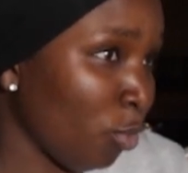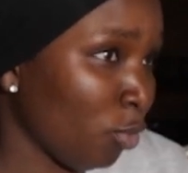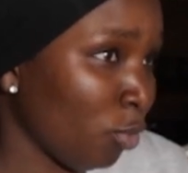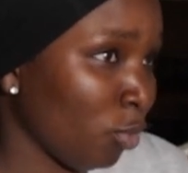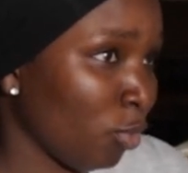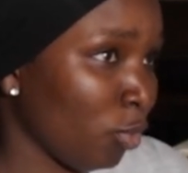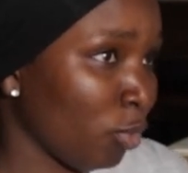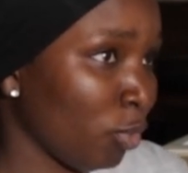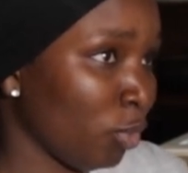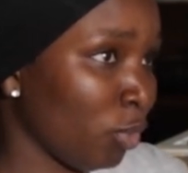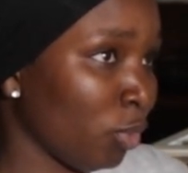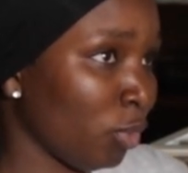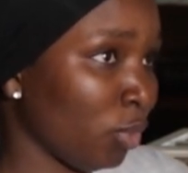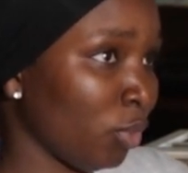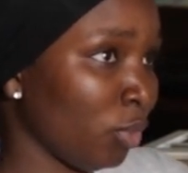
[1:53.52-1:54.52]
When I
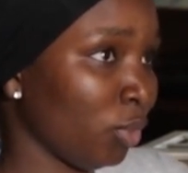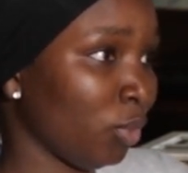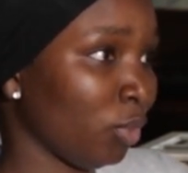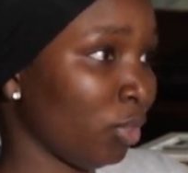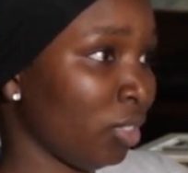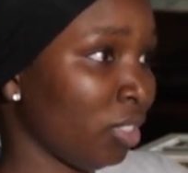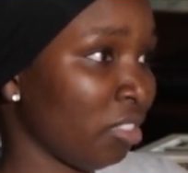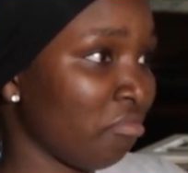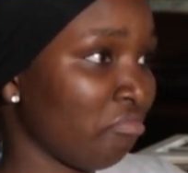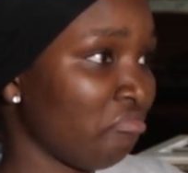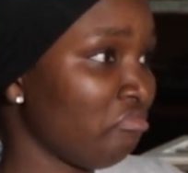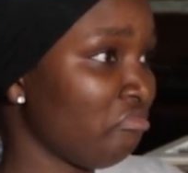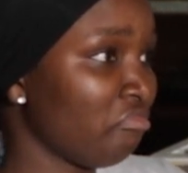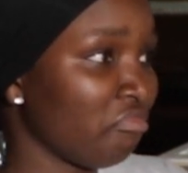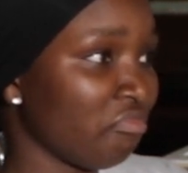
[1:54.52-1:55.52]
was going to school and when
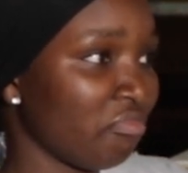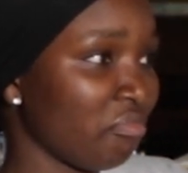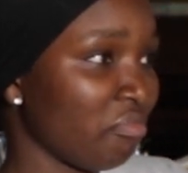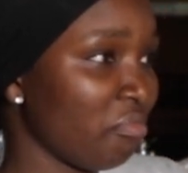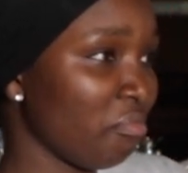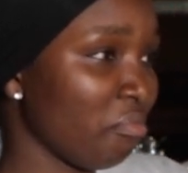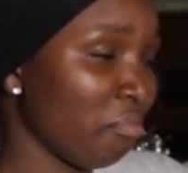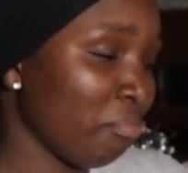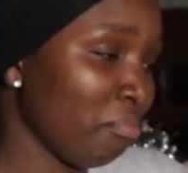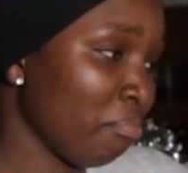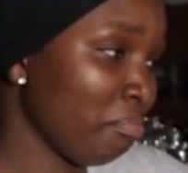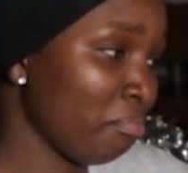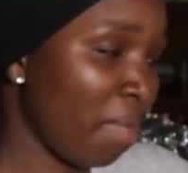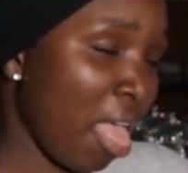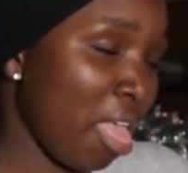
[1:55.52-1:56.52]
I left school earlier,
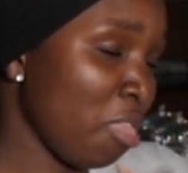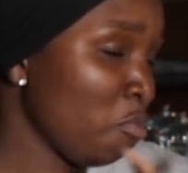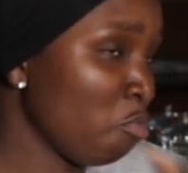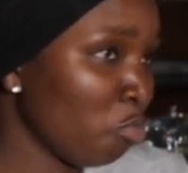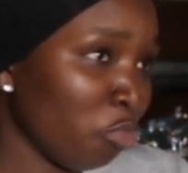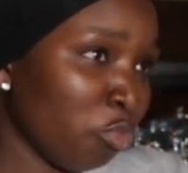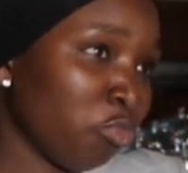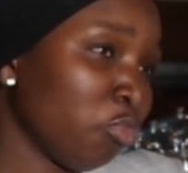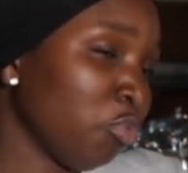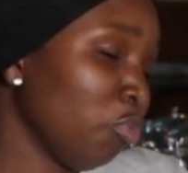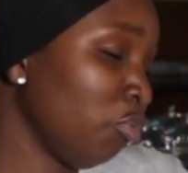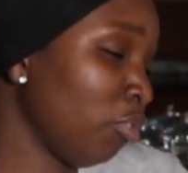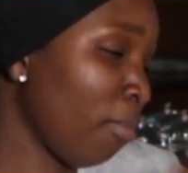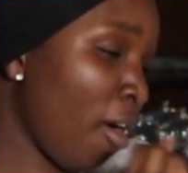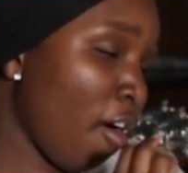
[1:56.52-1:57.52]

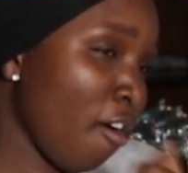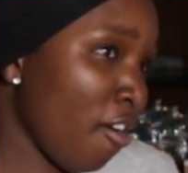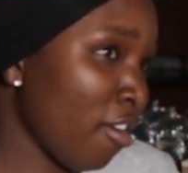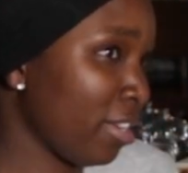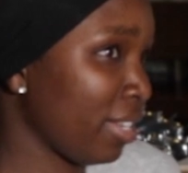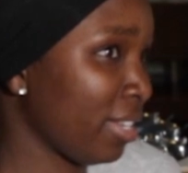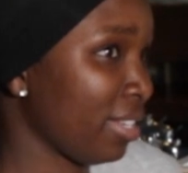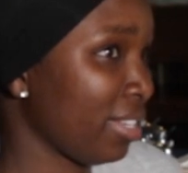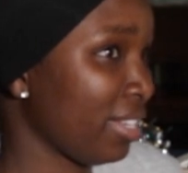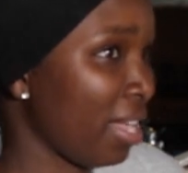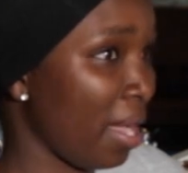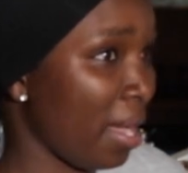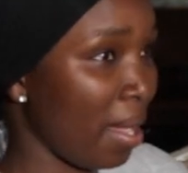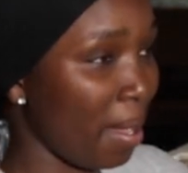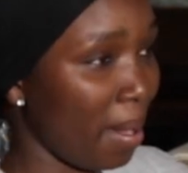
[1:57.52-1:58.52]
I was not
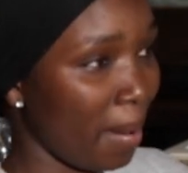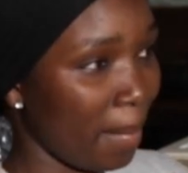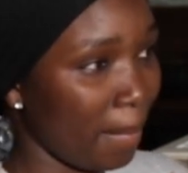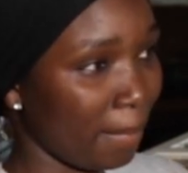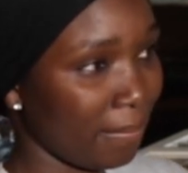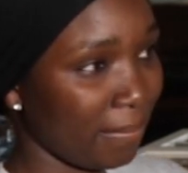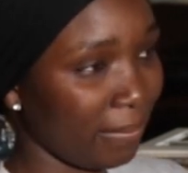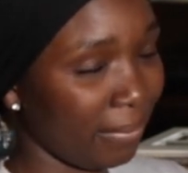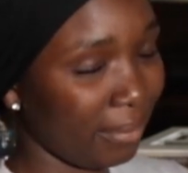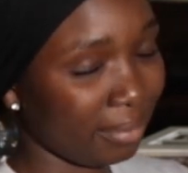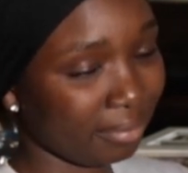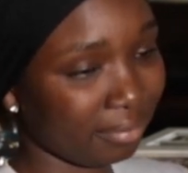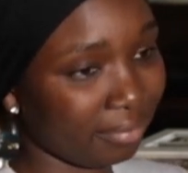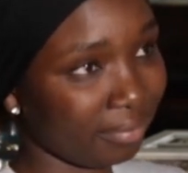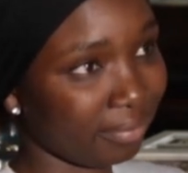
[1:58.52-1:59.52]
having money with
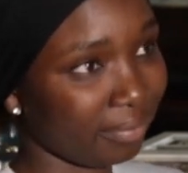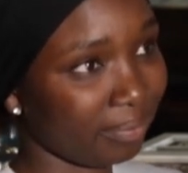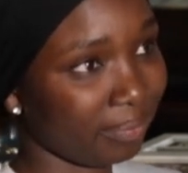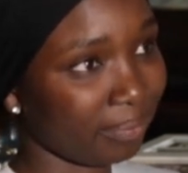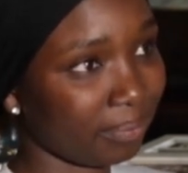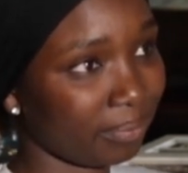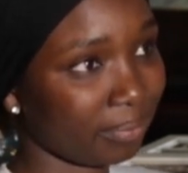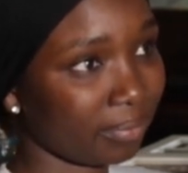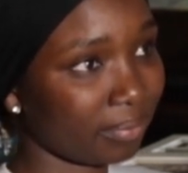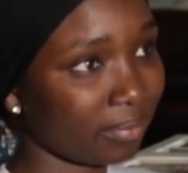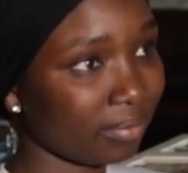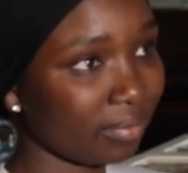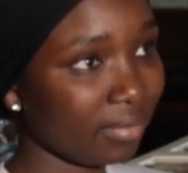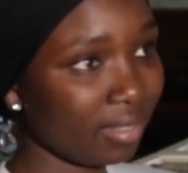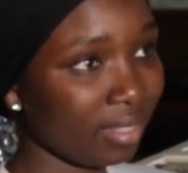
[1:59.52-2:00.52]
me. I used to
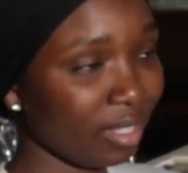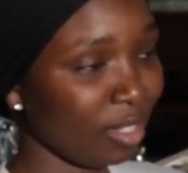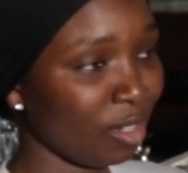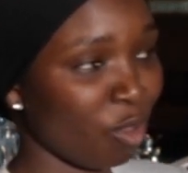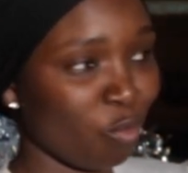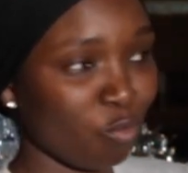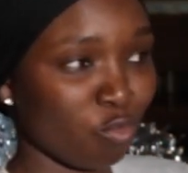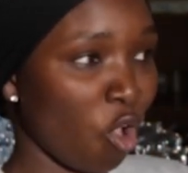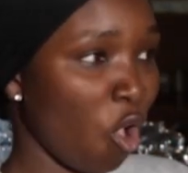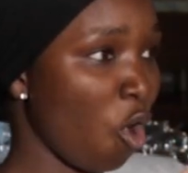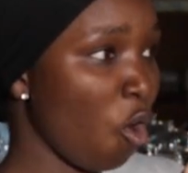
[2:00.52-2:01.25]
depend on my family.